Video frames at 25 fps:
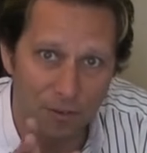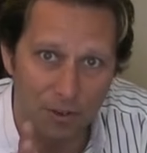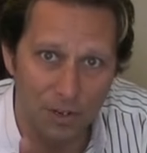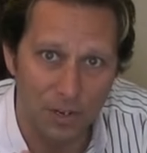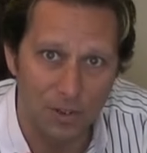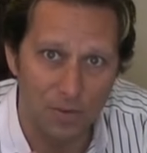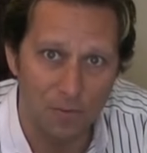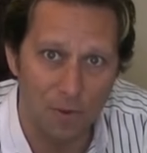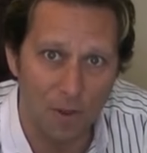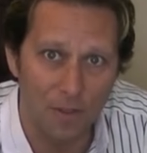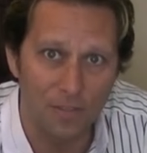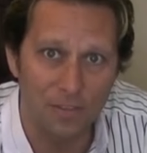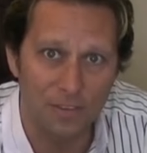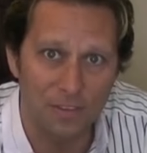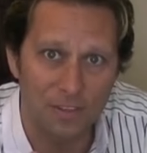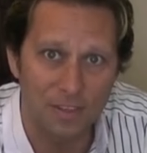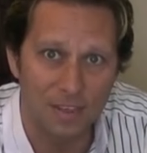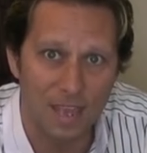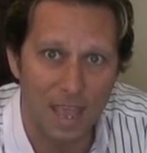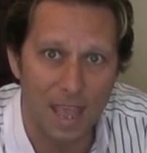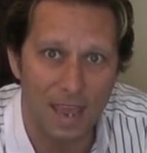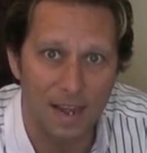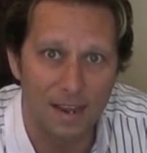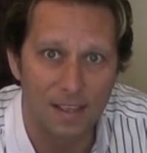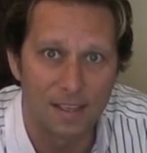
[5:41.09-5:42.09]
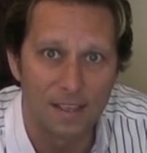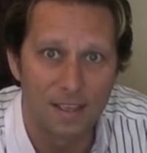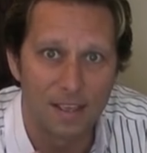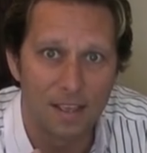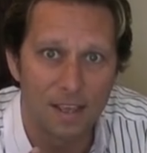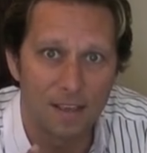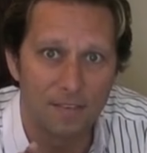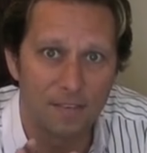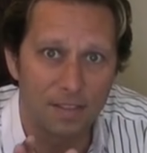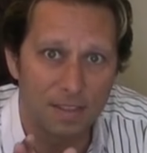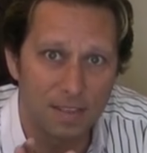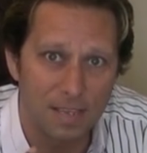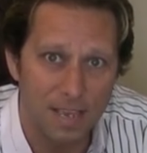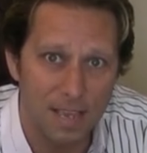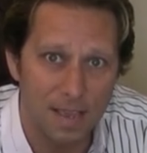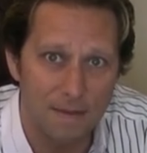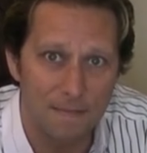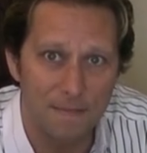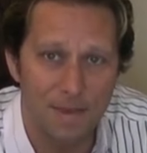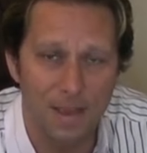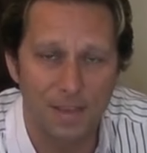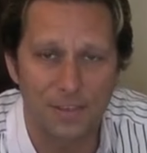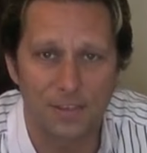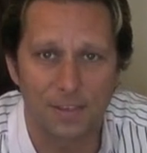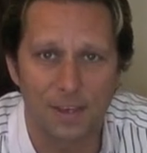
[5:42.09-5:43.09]
only one set of a
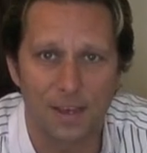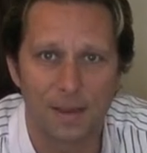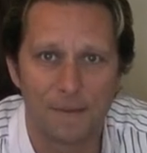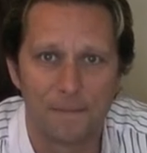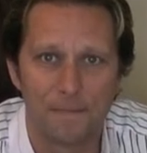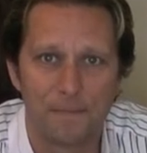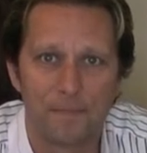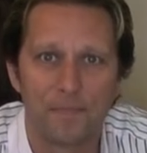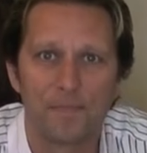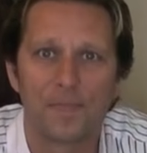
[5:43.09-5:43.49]
tape measure,